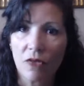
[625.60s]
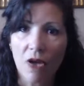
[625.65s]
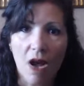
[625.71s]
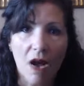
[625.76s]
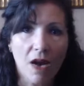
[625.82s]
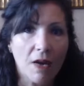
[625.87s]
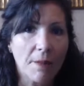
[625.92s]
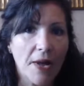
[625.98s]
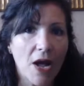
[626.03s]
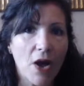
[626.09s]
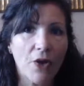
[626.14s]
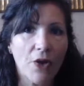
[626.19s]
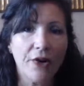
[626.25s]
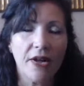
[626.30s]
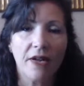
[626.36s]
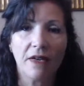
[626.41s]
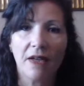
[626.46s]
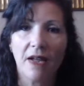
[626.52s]
talk
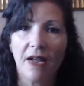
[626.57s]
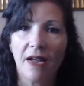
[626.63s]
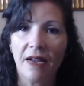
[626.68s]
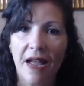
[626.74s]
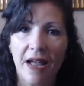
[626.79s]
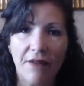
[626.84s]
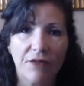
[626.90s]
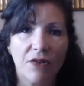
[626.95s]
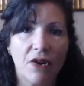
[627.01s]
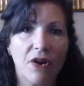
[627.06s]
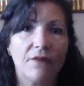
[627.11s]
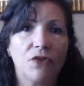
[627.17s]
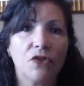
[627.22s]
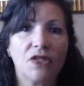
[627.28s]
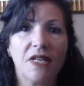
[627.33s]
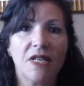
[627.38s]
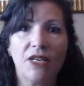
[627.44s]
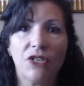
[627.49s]
about and have
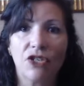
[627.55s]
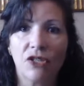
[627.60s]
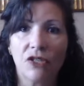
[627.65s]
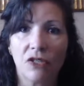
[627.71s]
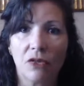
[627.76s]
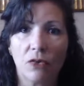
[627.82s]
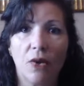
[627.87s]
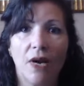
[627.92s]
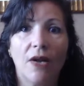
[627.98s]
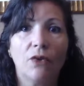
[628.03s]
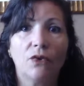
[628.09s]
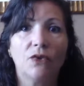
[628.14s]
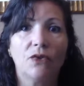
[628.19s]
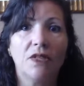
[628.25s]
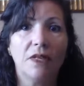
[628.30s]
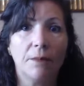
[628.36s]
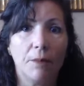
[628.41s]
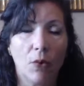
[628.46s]
conversations
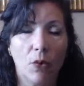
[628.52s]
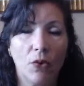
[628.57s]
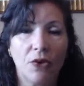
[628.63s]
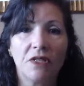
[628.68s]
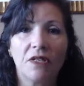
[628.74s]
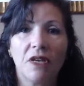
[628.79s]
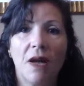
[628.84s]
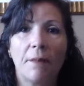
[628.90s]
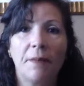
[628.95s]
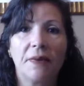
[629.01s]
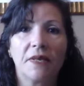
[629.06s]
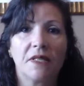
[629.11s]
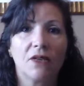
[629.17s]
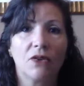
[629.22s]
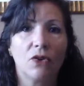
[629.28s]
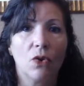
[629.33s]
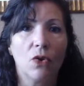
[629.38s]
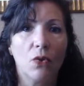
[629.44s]
around the important
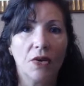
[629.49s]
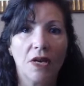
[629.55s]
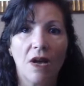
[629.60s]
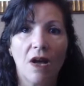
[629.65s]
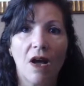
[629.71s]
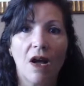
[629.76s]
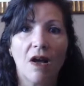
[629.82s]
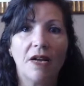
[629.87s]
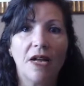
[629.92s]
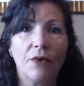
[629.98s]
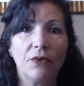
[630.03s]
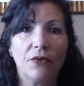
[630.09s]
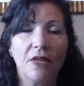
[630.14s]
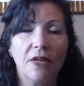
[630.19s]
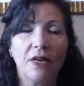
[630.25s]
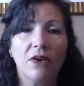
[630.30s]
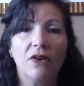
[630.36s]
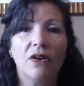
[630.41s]
topics that are going on
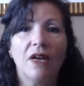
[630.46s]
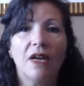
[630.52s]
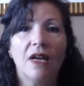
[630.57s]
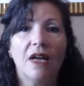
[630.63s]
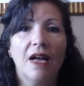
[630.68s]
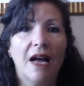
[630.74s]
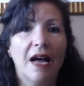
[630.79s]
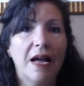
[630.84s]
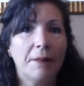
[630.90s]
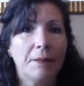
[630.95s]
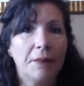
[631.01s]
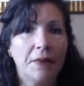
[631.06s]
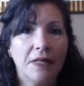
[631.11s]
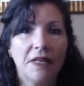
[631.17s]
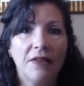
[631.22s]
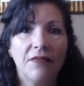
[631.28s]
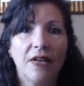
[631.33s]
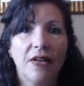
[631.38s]
out there. I
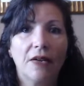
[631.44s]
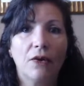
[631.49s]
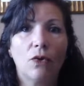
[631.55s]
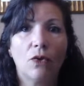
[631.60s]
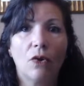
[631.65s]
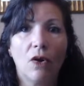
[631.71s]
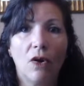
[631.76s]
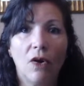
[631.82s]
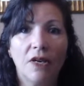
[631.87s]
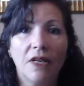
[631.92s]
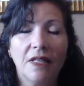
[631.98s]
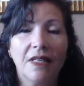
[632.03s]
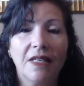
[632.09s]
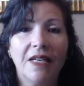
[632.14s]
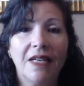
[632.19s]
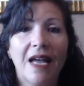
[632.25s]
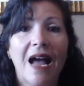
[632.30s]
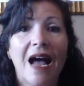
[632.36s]
believe that
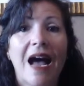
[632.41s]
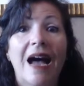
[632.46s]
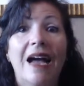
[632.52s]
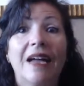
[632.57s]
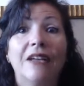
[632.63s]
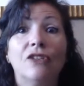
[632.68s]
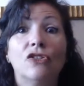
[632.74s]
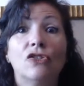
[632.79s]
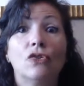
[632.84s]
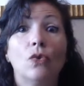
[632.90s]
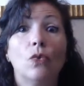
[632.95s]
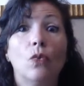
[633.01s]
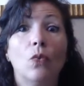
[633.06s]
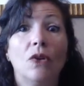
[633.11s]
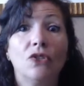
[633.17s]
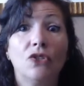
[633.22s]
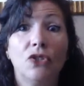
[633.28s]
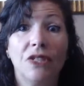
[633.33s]
wholeheartedly. I just
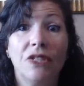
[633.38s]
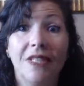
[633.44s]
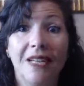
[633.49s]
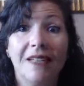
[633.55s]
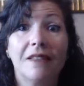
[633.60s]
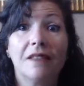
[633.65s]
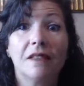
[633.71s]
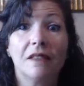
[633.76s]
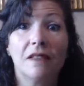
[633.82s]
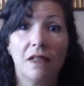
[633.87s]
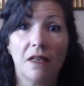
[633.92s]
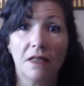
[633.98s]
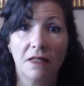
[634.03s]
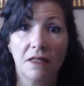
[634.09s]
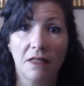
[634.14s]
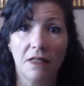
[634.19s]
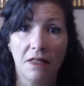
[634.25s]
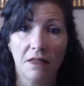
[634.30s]
don't want you to get
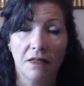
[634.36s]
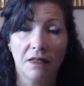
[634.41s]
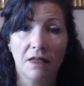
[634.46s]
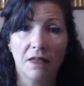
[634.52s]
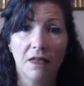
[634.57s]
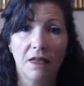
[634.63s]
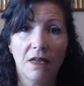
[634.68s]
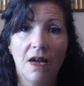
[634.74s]
sucked in.